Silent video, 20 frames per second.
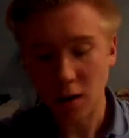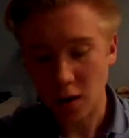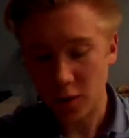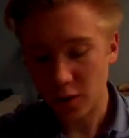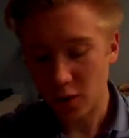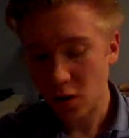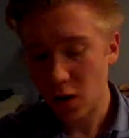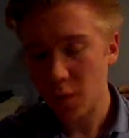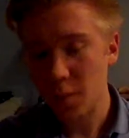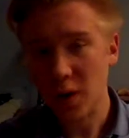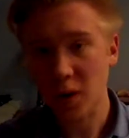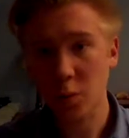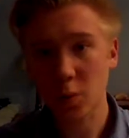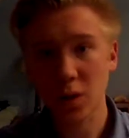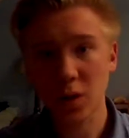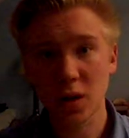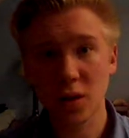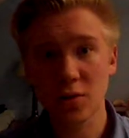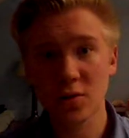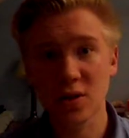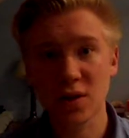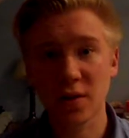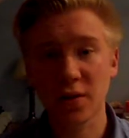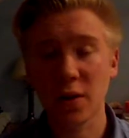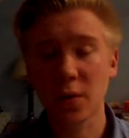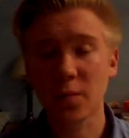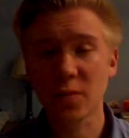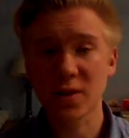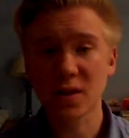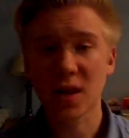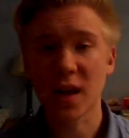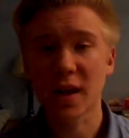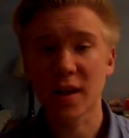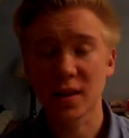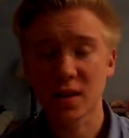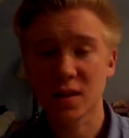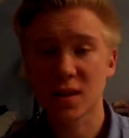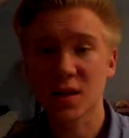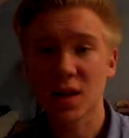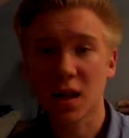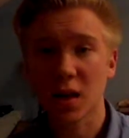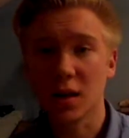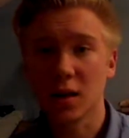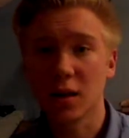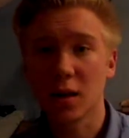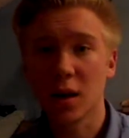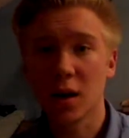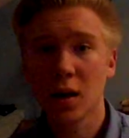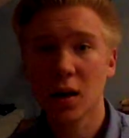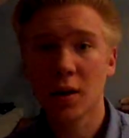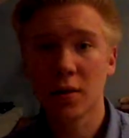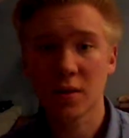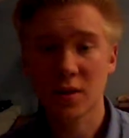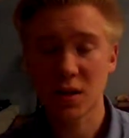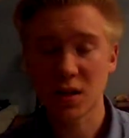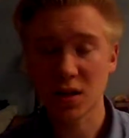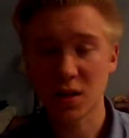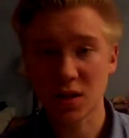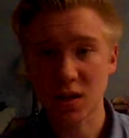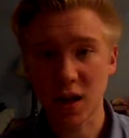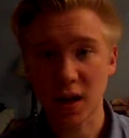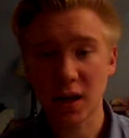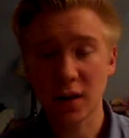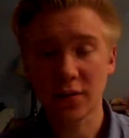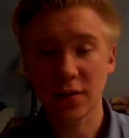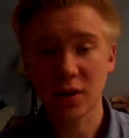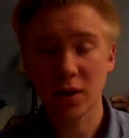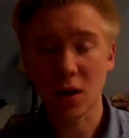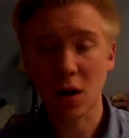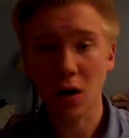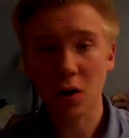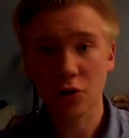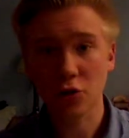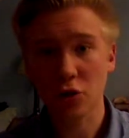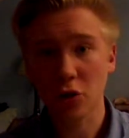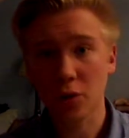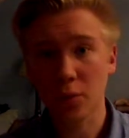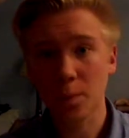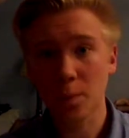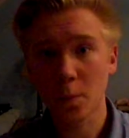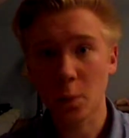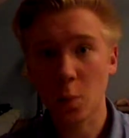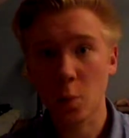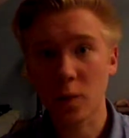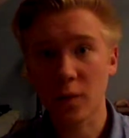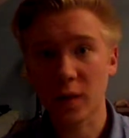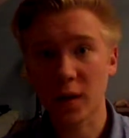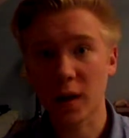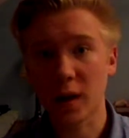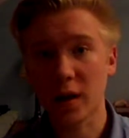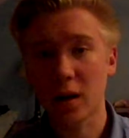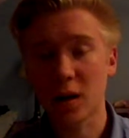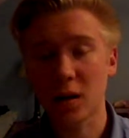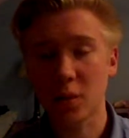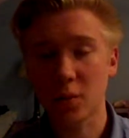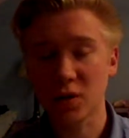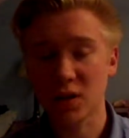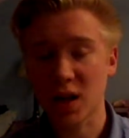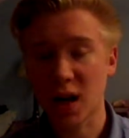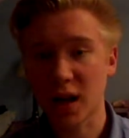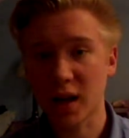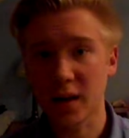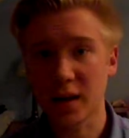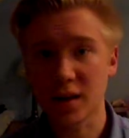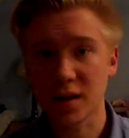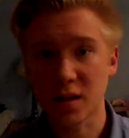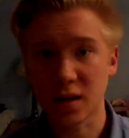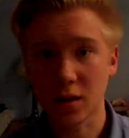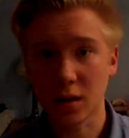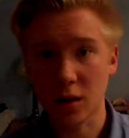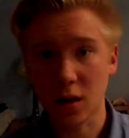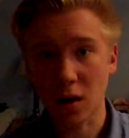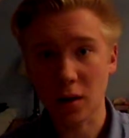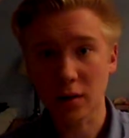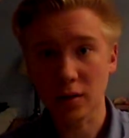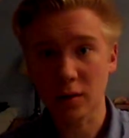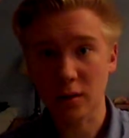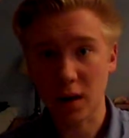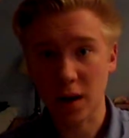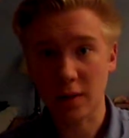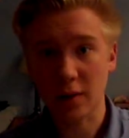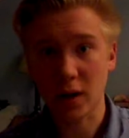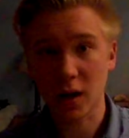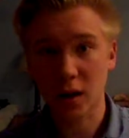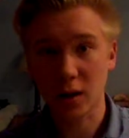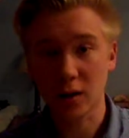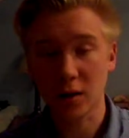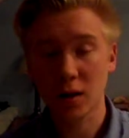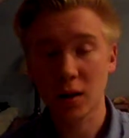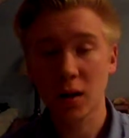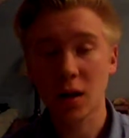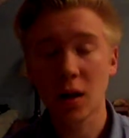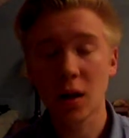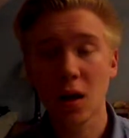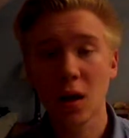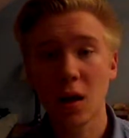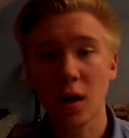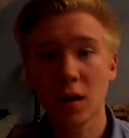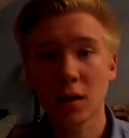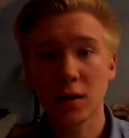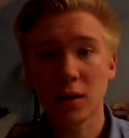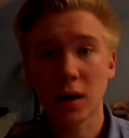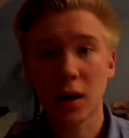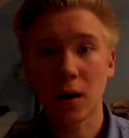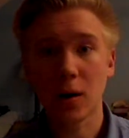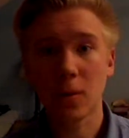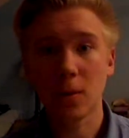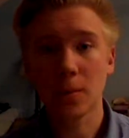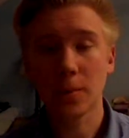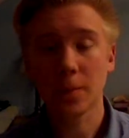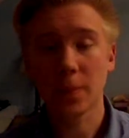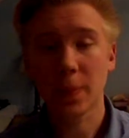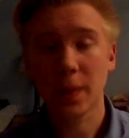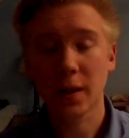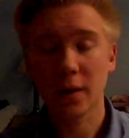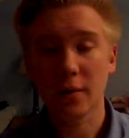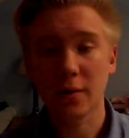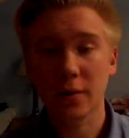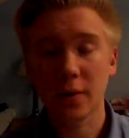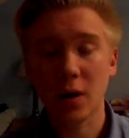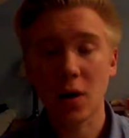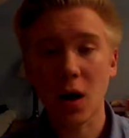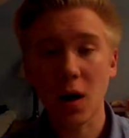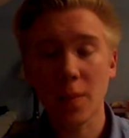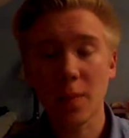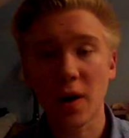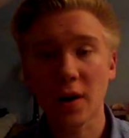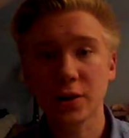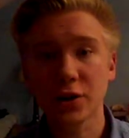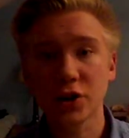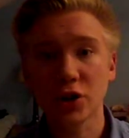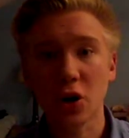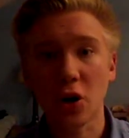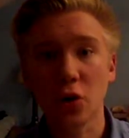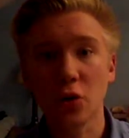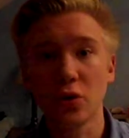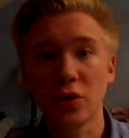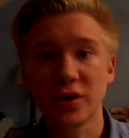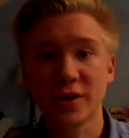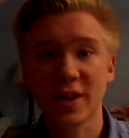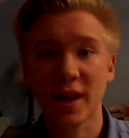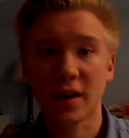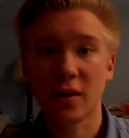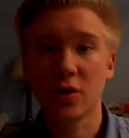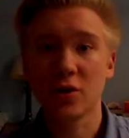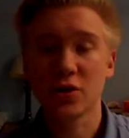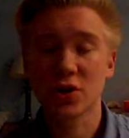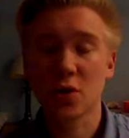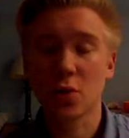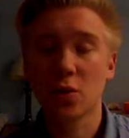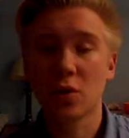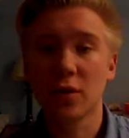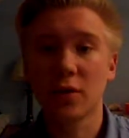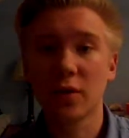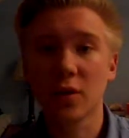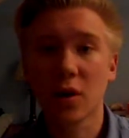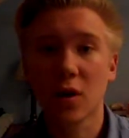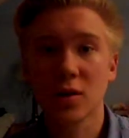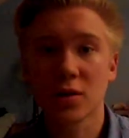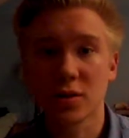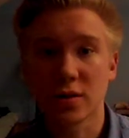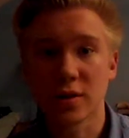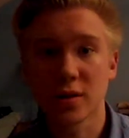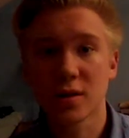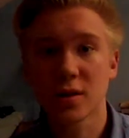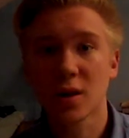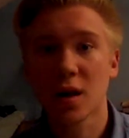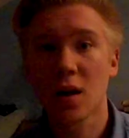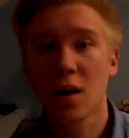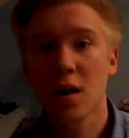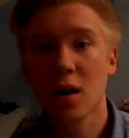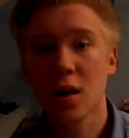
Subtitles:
Now the iPad we used to film the second scene. This is a scene in the dark room with a killer and a protagonist and a gun at the end. Now, the iPad showed technological convergence.